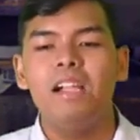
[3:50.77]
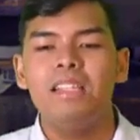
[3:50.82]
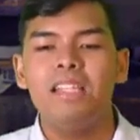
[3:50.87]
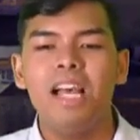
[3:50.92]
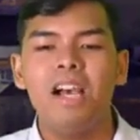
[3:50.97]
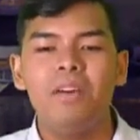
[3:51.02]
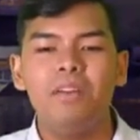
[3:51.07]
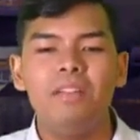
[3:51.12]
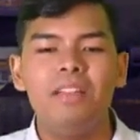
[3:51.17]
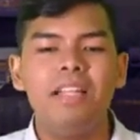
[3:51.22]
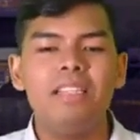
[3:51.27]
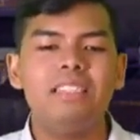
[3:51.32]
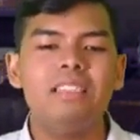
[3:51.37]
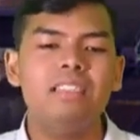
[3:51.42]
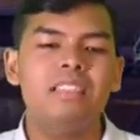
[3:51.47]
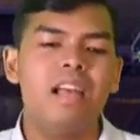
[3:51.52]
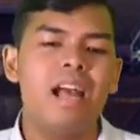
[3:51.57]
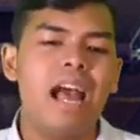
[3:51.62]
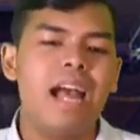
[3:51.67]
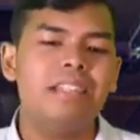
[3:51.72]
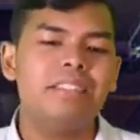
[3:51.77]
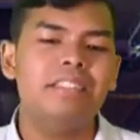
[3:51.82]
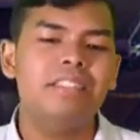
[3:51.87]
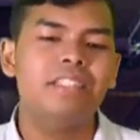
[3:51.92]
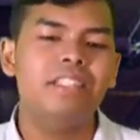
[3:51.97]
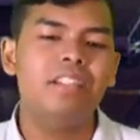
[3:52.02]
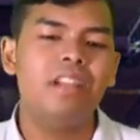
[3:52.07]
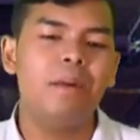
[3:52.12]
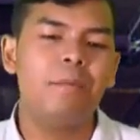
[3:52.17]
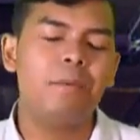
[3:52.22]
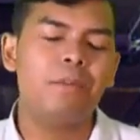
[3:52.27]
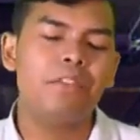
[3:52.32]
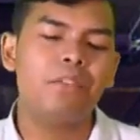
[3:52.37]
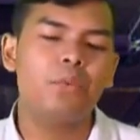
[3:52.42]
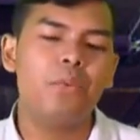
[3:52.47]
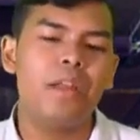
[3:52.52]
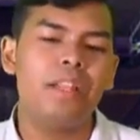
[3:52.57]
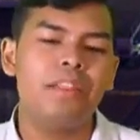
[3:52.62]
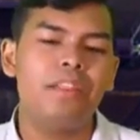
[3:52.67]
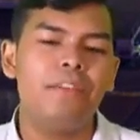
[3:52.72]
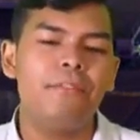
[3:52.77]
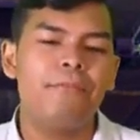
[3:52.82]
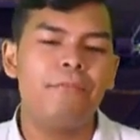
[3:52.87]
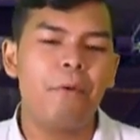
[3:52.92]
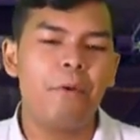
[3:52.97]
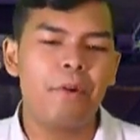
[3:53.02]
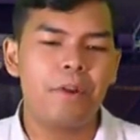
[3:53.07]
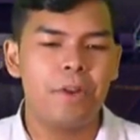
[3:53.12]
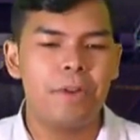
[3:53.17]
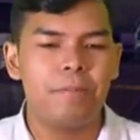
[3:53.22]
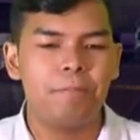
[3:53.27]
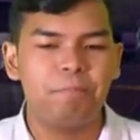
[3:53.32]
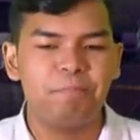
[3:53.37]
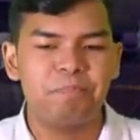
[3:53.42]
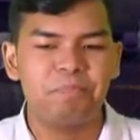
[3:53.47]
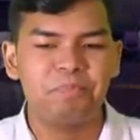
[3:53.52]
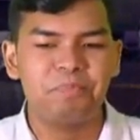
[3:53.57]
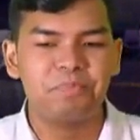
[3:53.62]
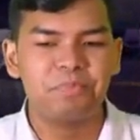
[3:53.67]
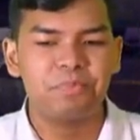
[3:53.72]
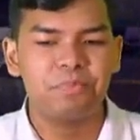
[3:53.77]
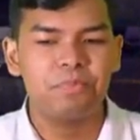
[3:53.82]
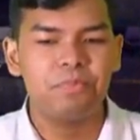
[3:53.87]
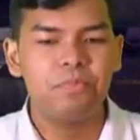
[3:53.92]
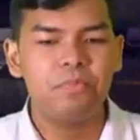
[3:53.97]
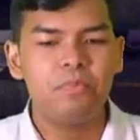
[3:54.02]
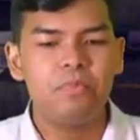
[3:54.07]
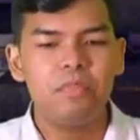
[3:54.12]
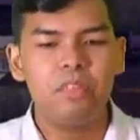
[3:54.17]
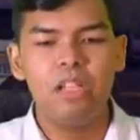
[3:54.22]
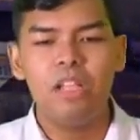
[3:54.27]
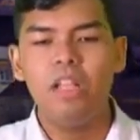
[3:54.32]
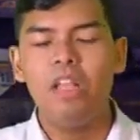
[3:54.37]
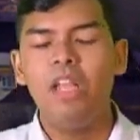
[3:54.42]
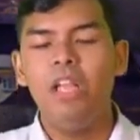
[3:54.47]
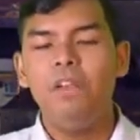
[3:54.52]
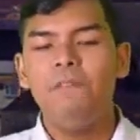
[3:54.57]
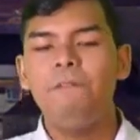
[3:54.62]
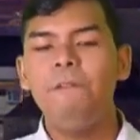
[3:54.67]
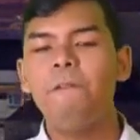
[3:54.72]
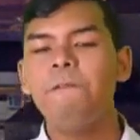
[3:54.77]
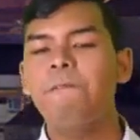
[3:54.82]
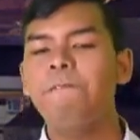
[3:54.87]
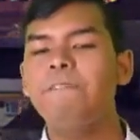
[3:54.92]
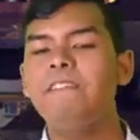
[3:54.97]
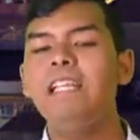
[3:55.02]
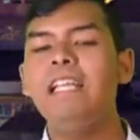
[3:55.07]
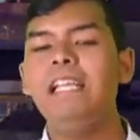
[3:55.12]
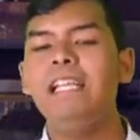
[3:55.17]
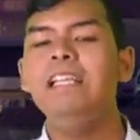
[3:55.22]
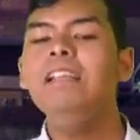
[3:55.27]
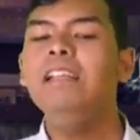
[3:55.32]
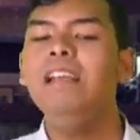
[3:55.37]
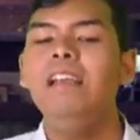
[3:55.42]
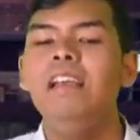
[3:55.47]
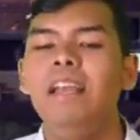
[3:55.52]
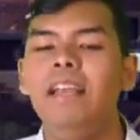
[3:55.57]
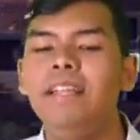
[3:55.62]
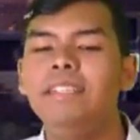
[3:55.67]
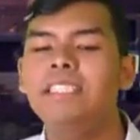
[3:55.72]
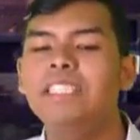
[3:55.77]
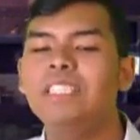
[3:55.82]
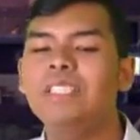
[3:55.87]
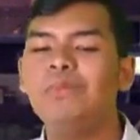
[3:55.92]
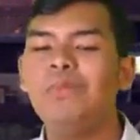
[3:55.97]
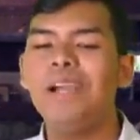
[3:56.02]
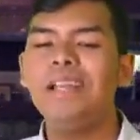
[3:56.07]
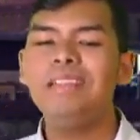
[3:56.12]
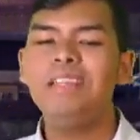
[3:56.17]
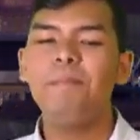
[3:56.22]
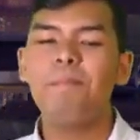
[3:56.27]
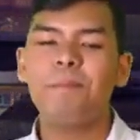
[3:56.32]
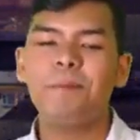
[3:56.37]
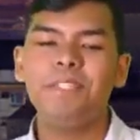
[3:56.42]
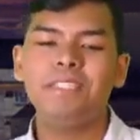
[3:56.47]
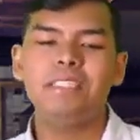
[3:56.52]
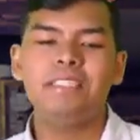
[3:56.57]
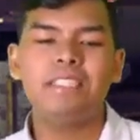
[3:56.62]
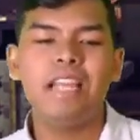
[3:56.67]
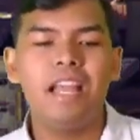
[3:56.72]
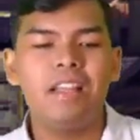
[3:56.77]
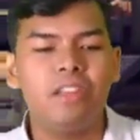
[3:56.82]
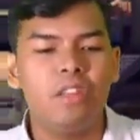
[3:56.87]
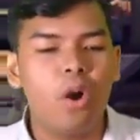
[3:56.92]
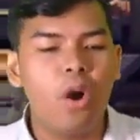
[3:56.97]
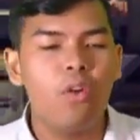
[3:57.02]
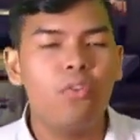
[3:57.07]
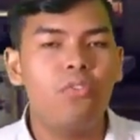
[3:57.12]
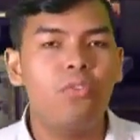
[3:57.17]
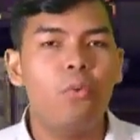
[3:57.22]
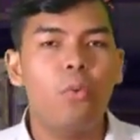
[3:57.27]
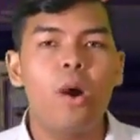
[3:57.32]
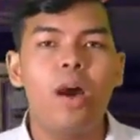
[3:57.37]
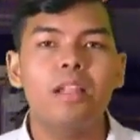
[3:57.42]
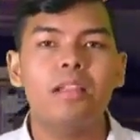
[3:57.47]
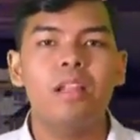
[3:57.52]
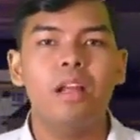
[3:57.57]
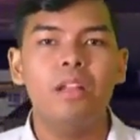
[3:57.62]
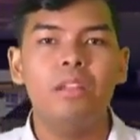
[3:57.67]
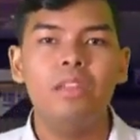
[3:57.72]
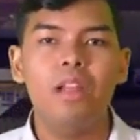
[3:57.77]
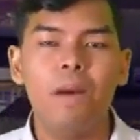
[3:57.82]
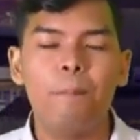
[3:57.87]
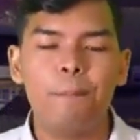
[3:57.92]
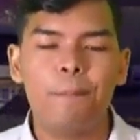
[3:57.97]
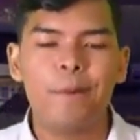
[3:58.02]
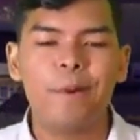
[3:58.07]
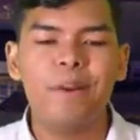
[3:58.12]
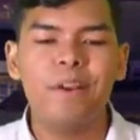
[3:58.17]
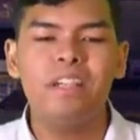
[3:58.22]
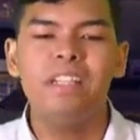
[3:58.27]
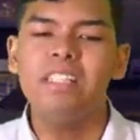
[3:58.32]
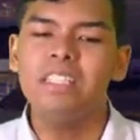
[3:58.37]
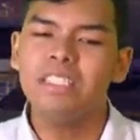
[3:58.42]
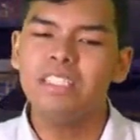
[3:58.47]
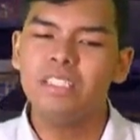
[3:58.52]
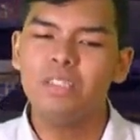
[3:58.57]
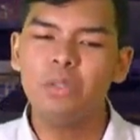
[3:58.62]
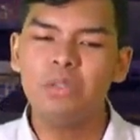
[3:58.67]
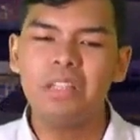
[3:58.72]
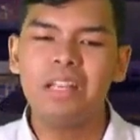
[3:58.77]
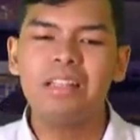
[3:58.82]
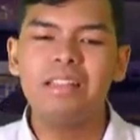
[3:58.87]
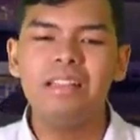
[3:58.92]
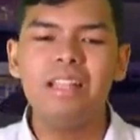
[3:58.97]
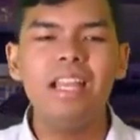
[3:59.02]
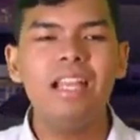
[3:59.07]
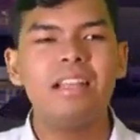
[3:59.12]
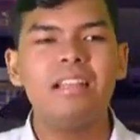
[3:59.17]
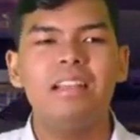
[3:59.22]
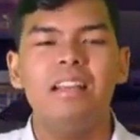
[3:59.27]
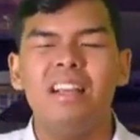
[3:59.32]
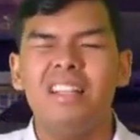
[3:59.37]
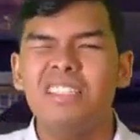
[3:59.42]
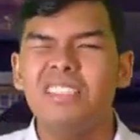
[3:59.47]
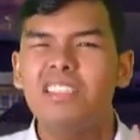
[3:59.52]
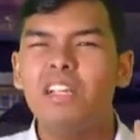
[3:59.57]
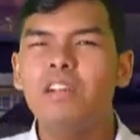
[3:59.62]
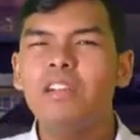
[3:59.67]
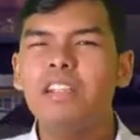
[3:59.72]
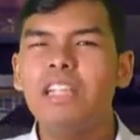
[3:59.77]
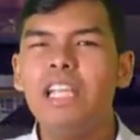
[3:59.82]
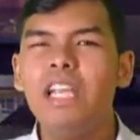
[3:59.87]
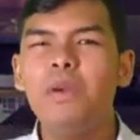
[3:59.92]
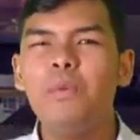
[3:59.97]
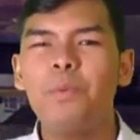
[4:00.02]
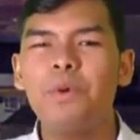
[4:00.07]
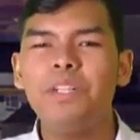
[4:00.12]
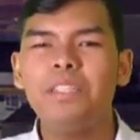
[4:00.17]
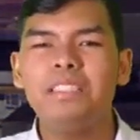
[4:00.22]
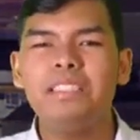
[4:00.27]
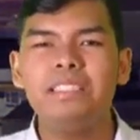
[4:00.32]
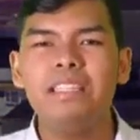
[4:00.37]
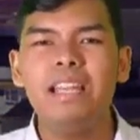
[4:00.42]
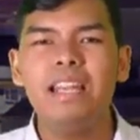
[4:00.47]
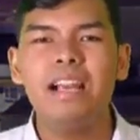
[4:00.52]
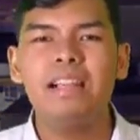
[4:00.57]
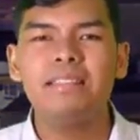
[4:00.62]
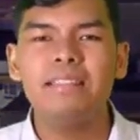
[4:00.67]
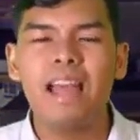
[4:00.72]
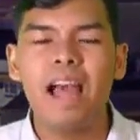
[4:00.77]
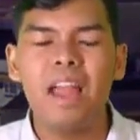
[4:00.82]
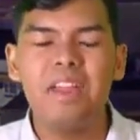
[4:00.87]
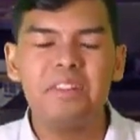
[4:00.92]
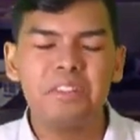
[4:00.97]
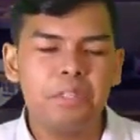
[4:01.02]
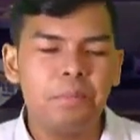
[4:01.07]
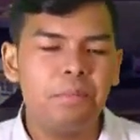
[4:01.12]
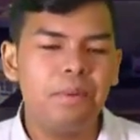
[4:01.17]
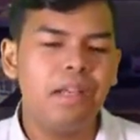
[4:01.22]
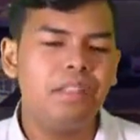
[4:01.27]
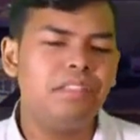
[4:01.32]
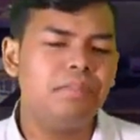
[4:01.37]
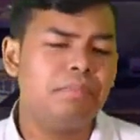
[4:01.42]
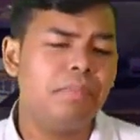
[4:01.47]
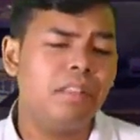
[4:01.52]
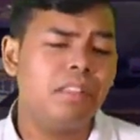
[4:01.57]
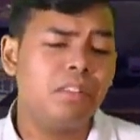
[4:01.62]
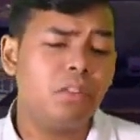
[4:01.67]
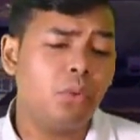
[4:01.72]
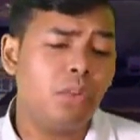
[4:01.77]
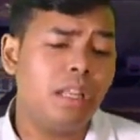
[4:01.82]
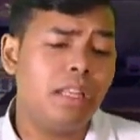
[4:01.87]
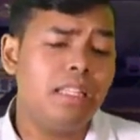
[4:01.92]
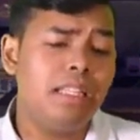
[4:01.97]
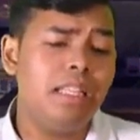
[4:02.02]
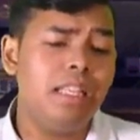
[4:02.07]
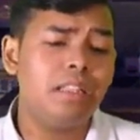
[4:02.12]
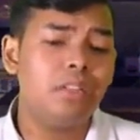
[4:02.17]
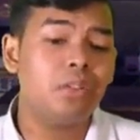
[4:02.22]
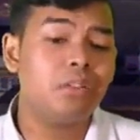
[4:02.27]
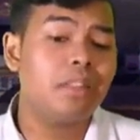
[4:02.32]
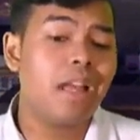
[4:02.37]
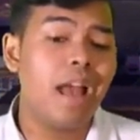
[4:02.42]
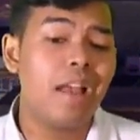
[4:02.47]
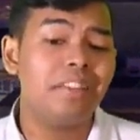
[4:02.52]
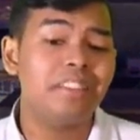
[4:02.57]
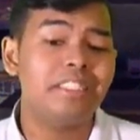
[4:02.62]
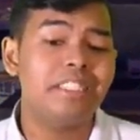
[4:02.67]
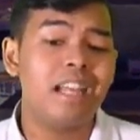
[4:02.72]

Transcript: Now, let's answer number twenty-four. fifteen is twenty percent of what number? So, technique. So, keywords na lang tayo kung, man, kung nalilito tayo